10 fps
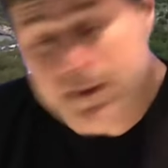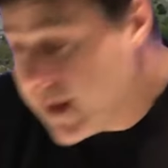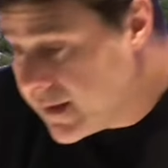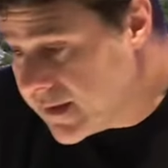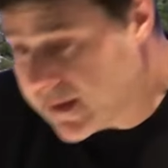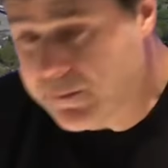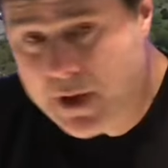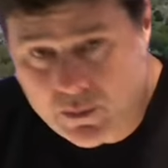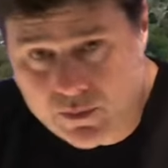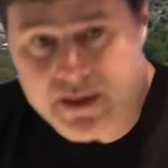That is
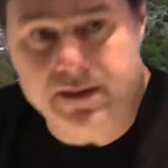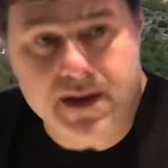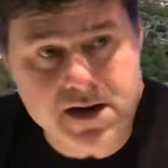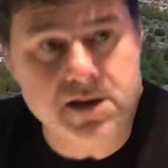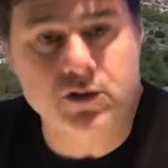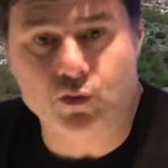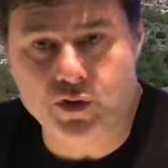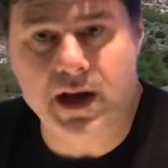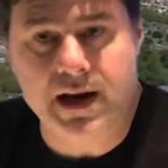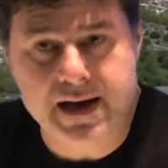about that. They need to
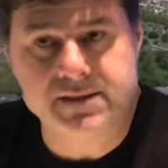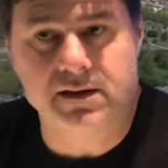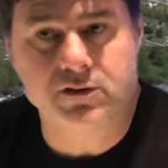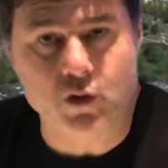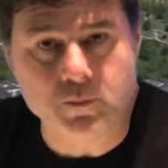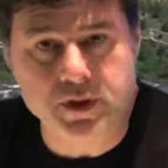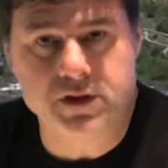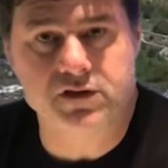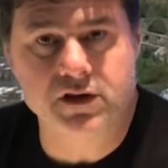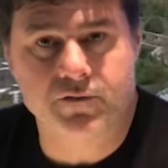realize that
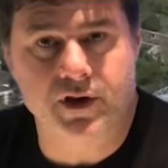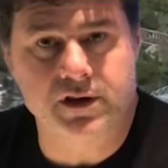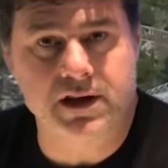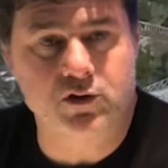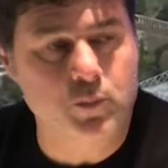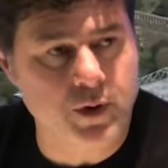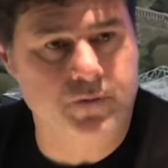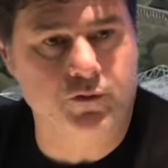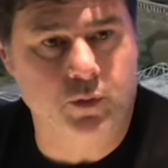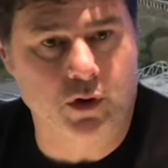compete is different than to play
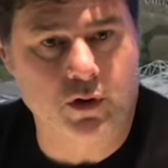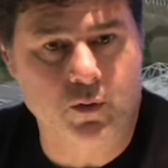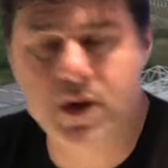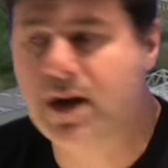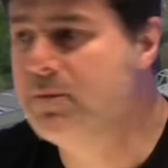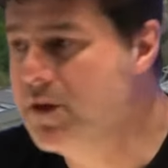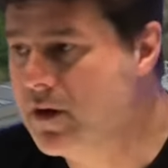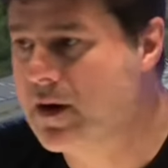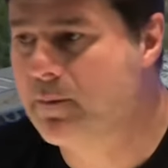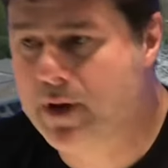football. We can be
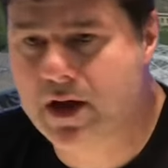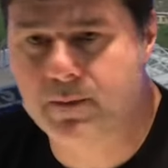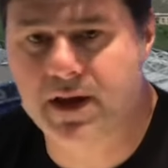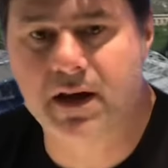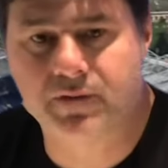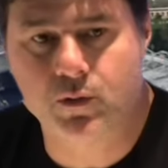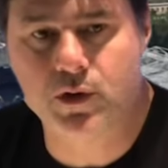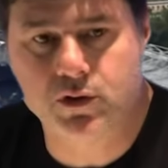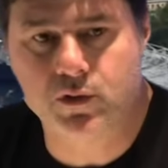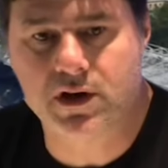there and play, but after
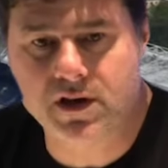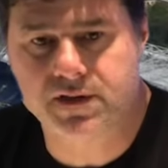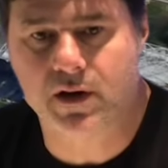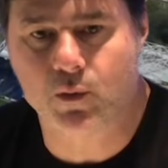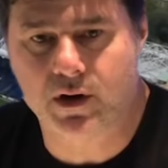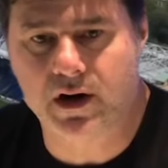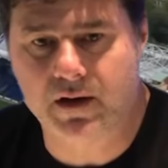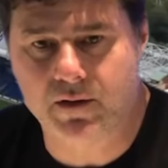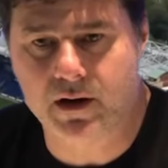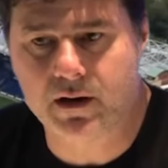we need to increase our
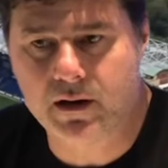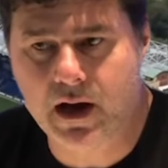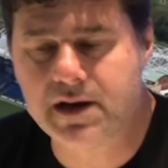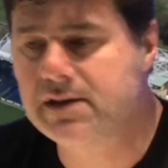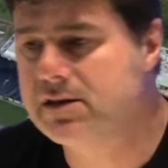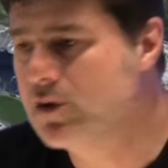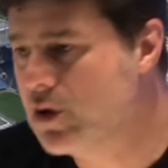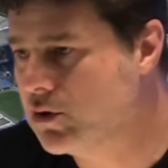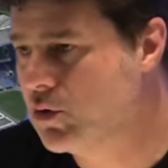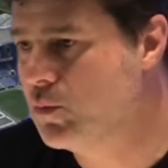level. And it's
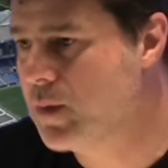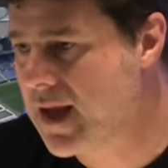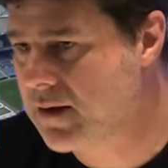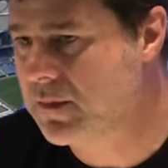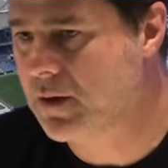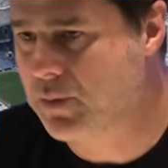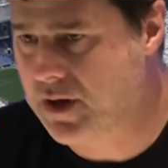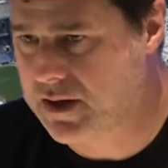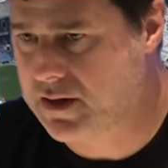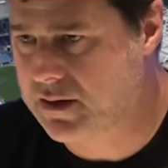not to blame the
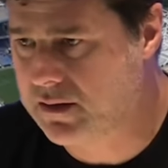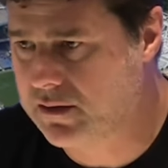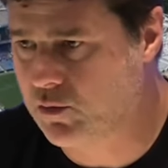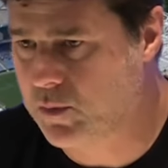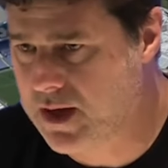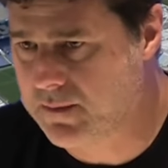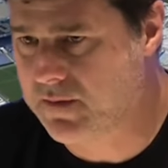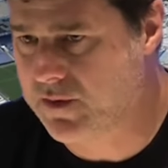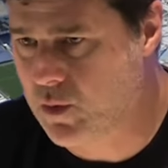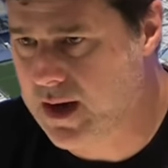player, it's to blame
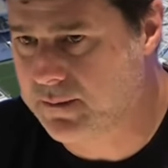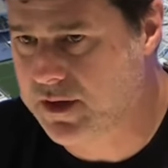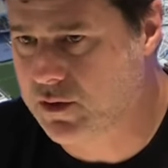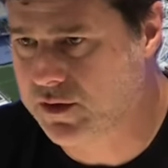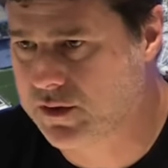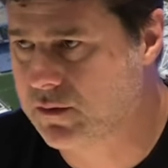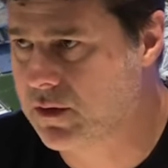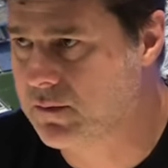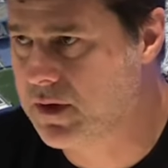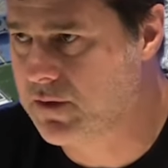everyone, because
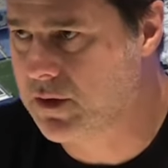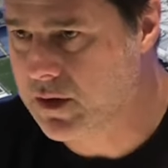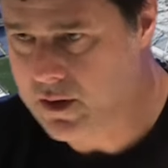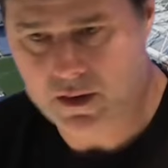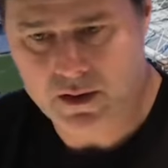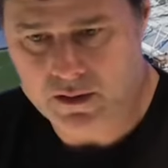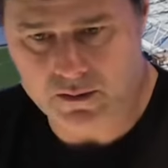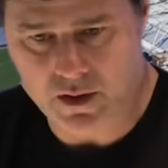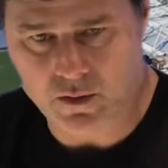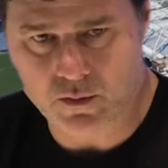maybe,
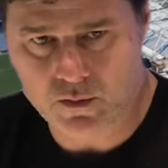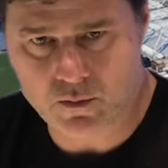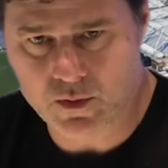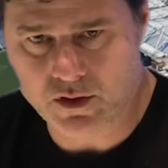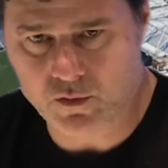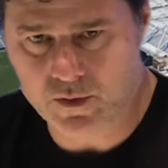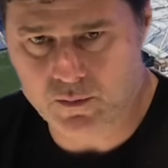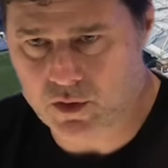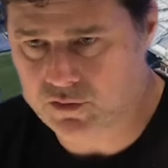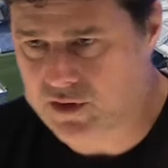you know, we need to be
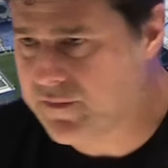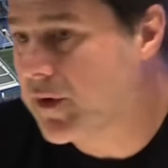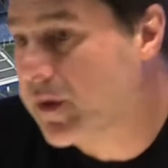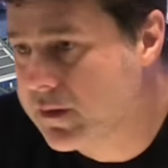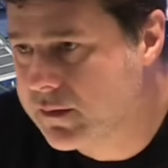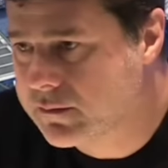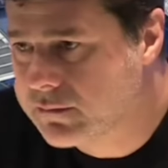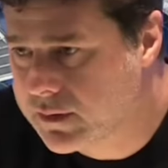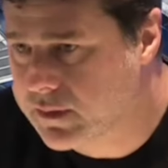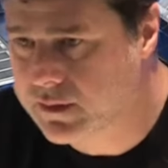more tougher
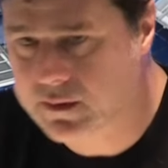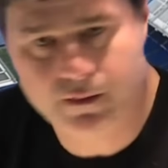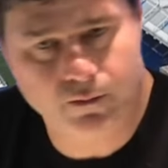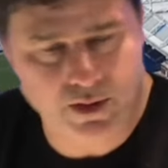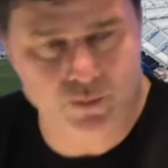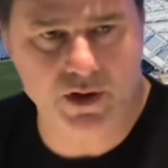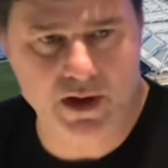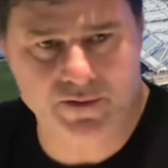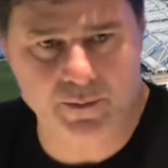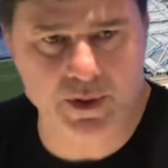when we
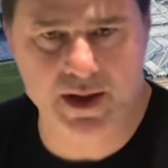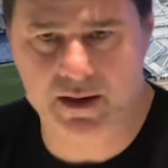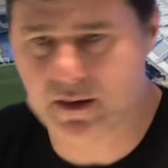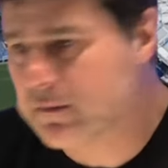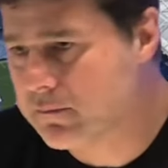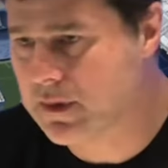have the player.